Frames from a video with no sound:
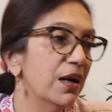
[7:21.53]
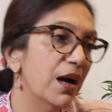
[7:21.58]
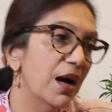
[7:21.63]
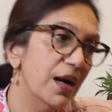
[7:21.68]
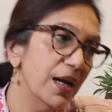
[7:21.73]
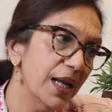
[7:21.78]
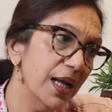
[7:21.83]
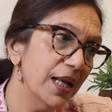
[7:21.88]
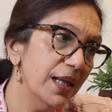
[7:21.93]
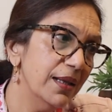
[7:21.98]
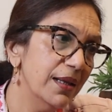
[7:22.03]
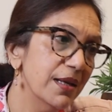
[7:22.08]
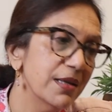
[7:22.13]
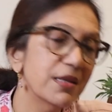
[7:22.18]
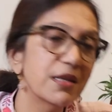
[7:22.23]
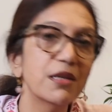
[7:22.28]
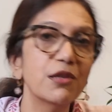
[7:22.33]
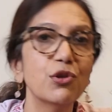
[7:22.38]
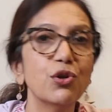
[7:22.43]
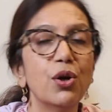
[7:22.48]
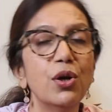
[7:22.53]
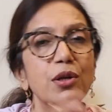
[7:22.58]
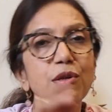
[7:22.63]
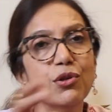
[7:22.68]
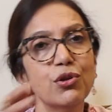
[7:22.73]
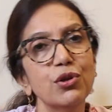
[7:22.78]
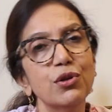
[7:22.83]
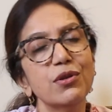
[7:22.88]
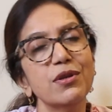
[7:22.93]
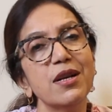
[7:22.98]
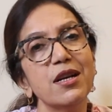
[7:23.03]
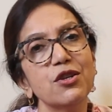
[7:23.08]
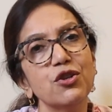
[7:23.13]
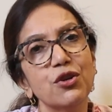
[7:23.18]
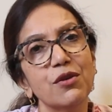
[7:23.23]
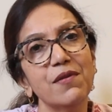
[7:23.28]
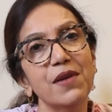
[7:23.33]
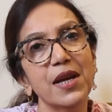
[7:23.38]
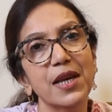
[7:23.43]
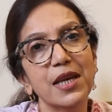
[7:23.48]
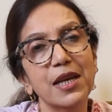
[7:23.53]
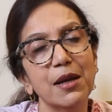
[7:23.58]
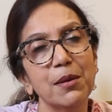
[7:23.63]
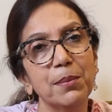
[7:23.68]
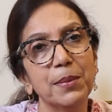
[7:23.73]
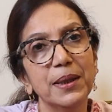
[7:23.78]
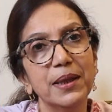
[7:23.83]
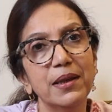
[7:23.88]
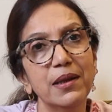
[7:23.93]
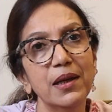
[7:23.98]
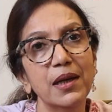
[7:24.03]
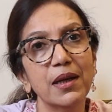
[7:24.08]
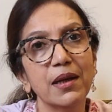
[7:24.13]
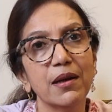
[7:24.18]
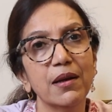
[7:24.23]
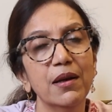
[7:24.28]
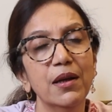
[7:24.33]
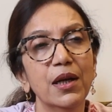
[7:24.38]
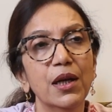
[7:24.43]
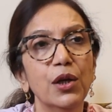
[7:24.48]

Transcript: Again, this is also such a variable thing.